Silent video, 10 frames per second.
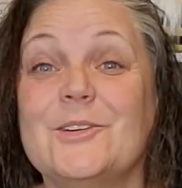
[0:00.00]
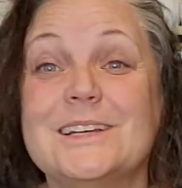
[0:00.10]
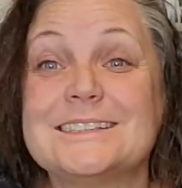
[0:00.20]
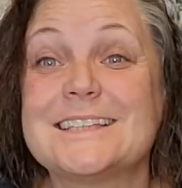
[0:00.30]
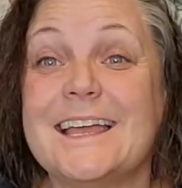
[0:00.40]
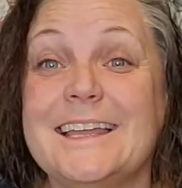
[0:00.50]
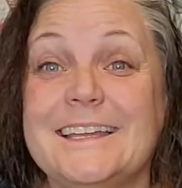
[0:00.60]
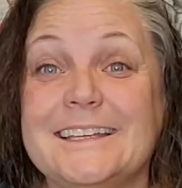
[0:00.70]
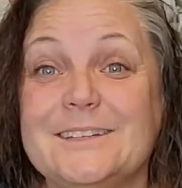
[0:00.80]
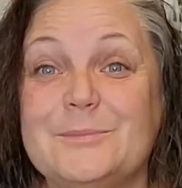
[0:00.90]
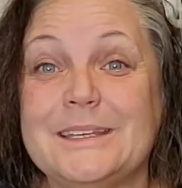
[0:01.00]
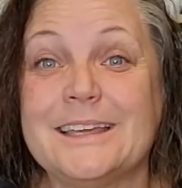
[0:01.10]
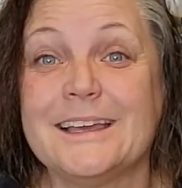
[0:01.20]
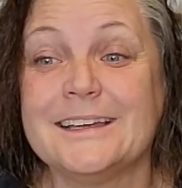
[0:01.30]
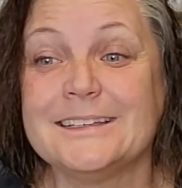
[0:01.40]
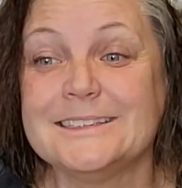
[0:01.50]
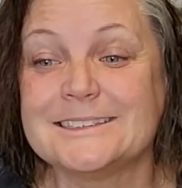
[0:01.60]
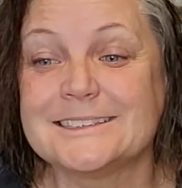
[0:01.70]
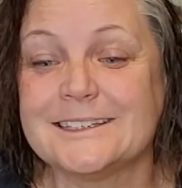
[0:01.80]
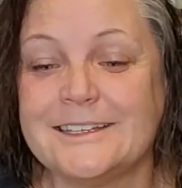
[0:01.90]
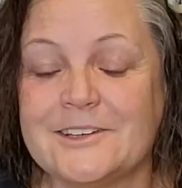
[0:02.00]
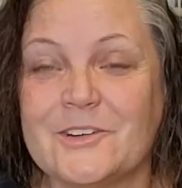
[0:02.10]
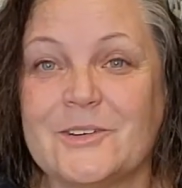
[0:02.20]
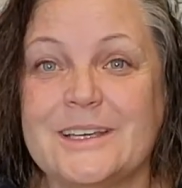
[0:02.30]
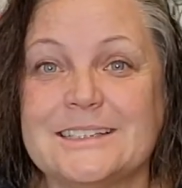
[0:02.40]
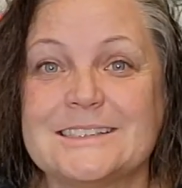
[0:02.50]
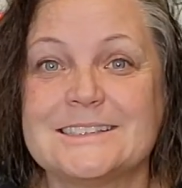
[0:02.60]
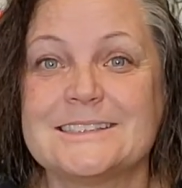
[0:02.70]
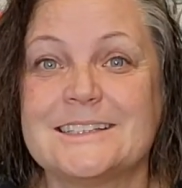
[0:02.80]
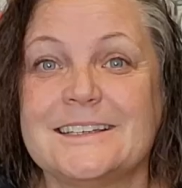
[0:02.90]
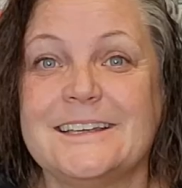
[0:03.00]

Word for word: excited because, you know, it's,